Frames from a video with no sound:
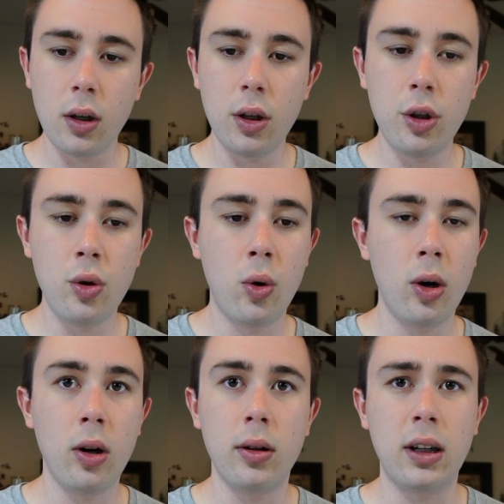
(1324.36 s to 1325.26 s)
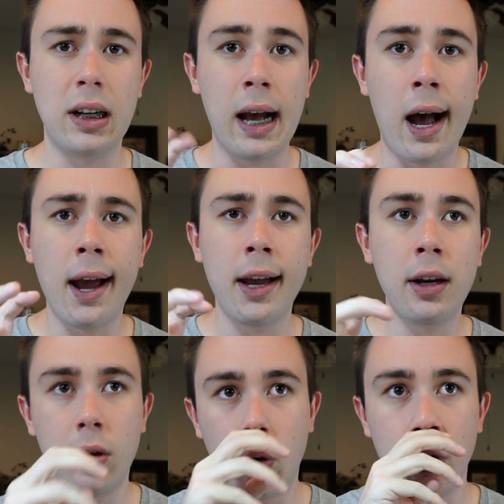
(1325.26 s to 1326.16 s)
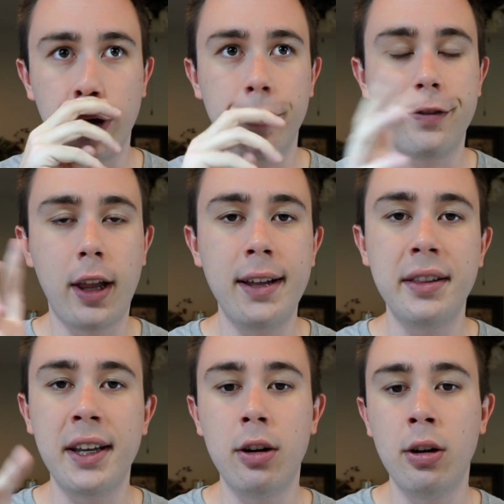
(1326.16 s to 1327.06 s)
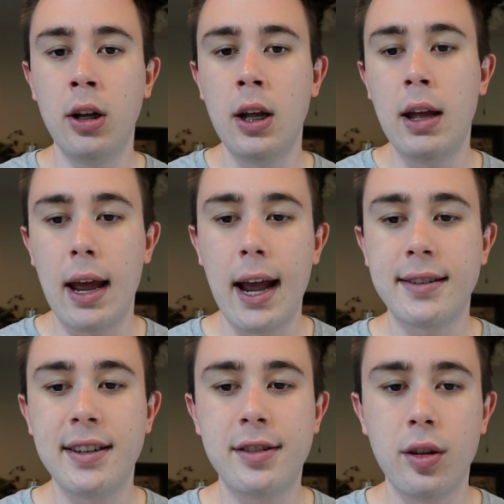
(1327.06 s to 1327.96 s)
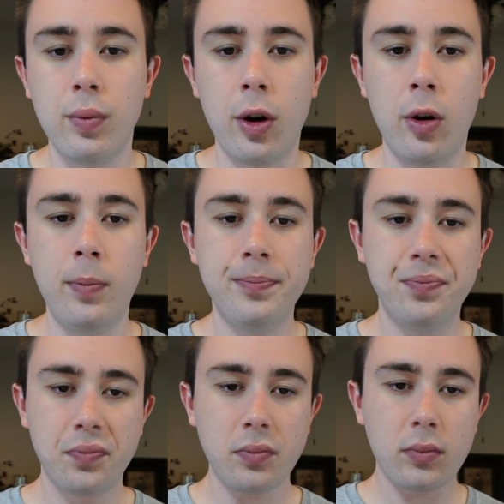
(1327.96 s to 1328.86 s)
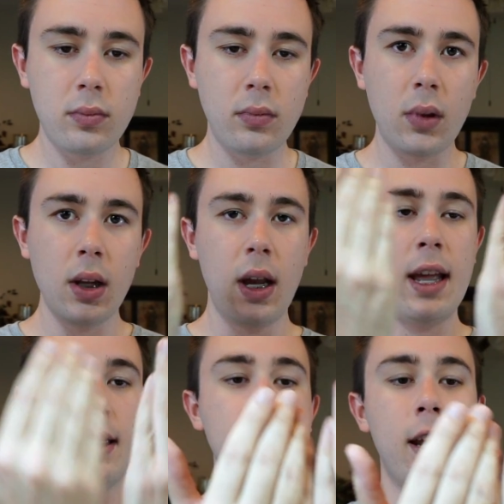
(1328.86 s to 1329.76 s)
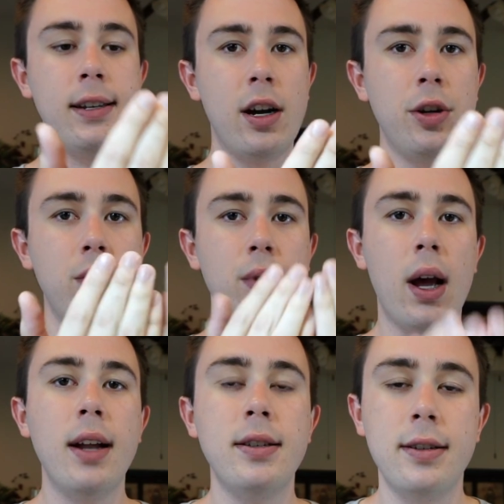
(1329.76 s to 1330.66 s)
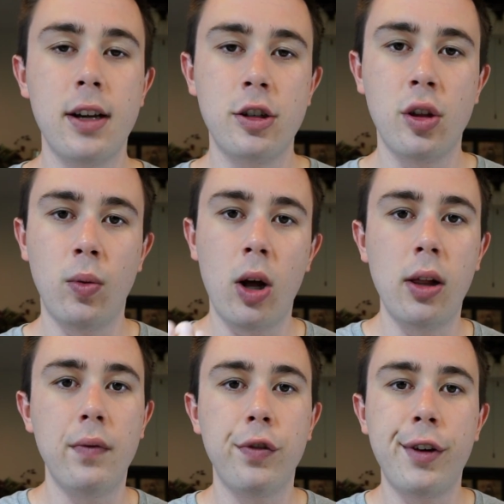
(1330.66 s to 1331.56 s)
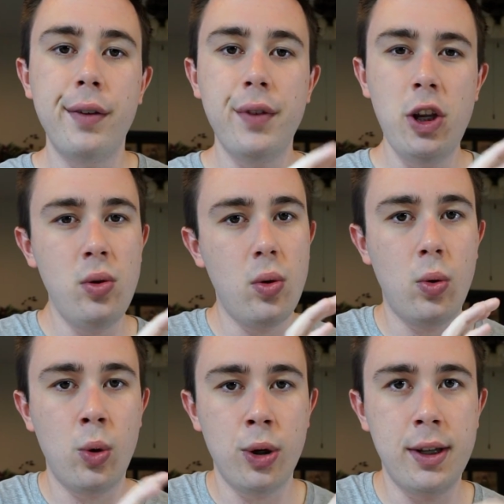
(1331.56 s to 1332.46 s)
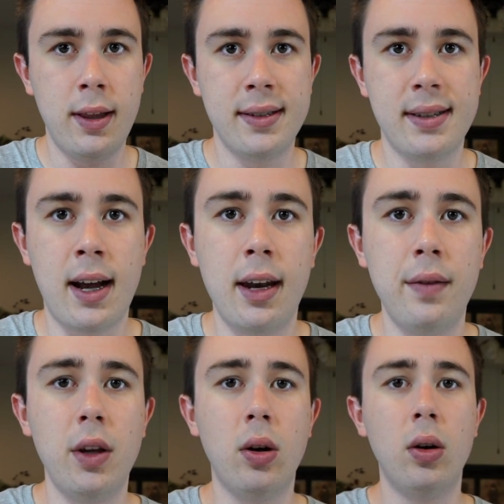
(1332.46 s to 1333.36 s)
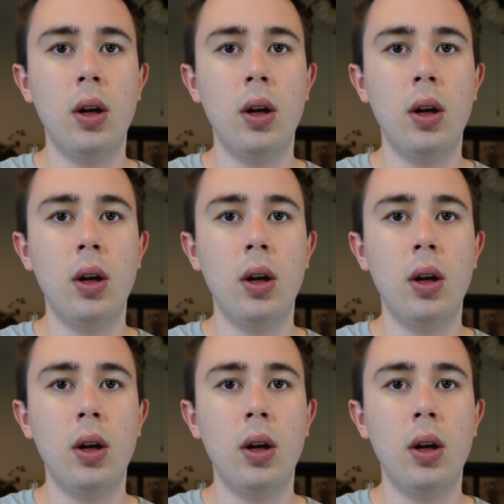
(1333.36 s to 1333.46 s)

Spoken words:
your guide or your flight leader exits the room, and then they tell you not to touch the wall in front of you or to the side of you.